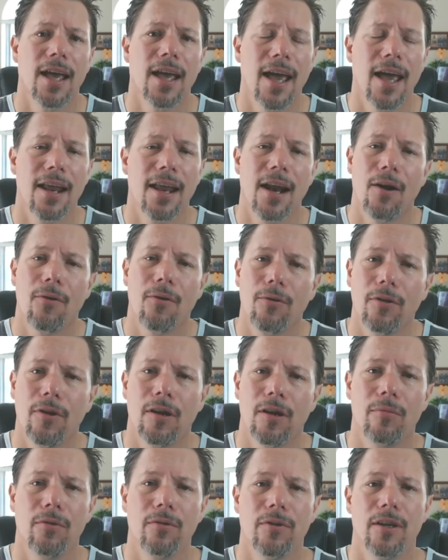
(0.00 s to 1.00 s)
And I really
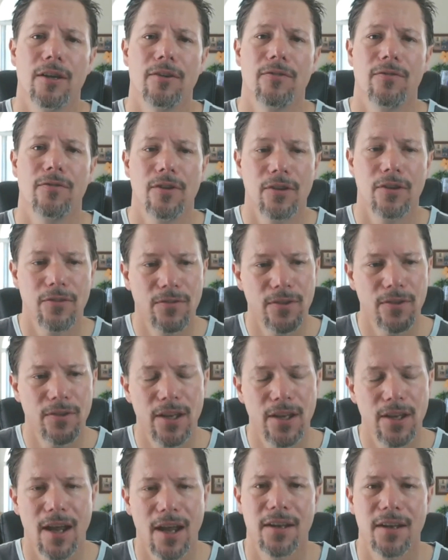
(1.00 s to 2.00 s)
believe you
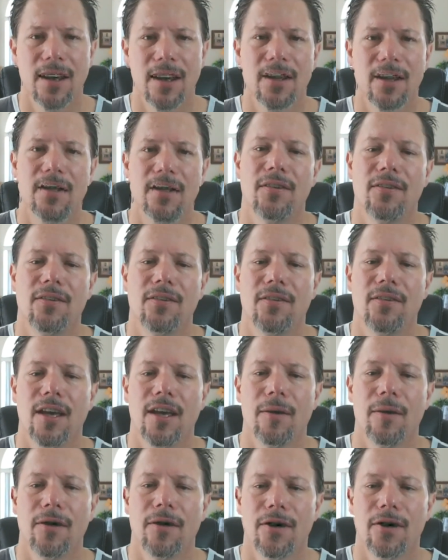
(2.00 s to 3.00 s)
got to take these
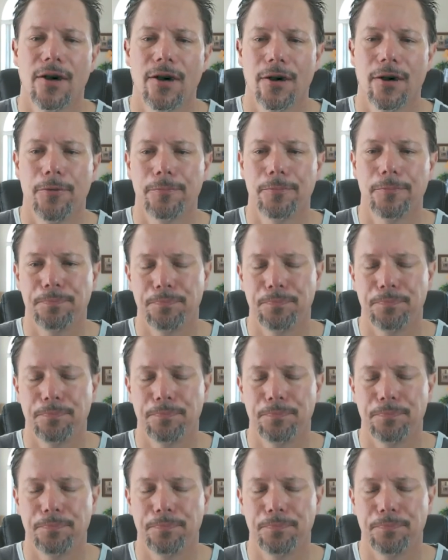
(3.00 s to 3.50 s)
steps to,